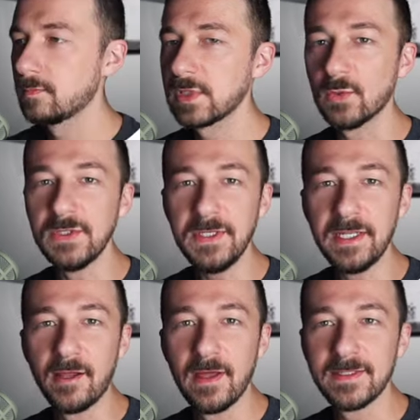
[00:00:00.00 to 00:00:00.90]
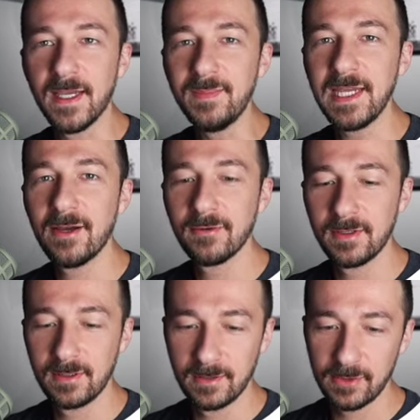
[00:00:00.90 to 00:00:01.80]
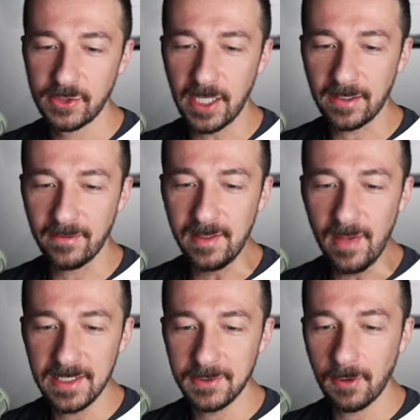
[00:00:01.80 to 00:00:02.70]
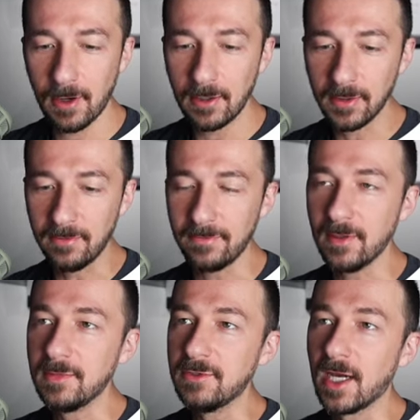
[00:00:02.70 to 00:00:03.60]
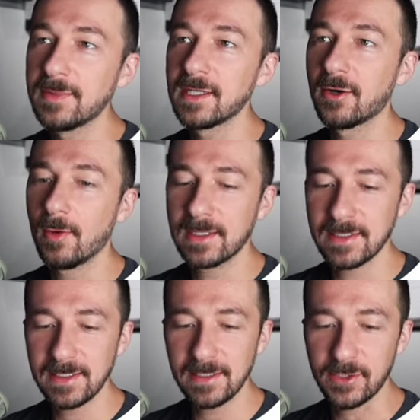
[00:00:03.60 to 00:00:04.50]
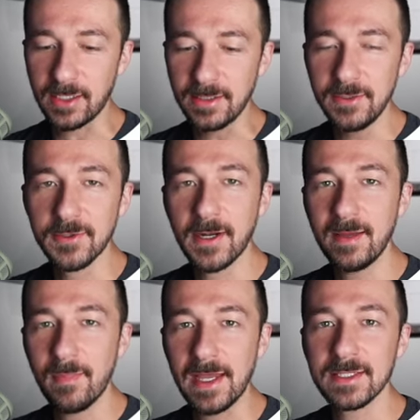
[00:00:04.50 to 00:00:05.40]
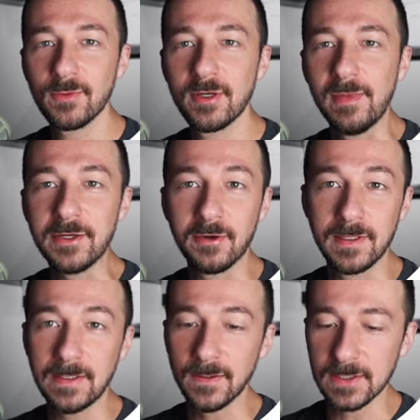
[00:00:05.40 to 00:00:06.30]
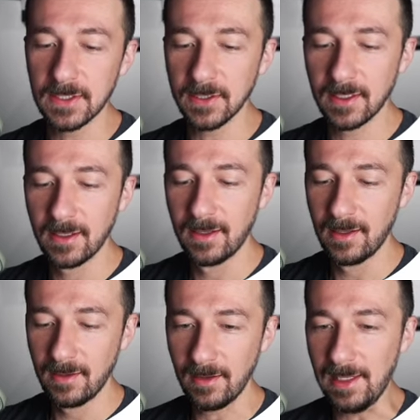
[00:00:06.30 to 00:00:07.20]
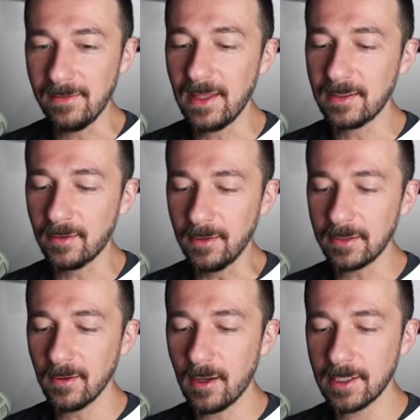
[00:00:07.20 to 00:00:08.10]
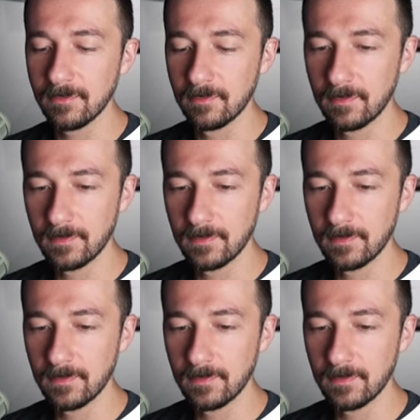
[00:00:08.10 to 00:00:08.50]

So once you get all that typed out, check the base URL, confirmed you typed it correctly, check the username, password, make sure everything looks good, and then click login.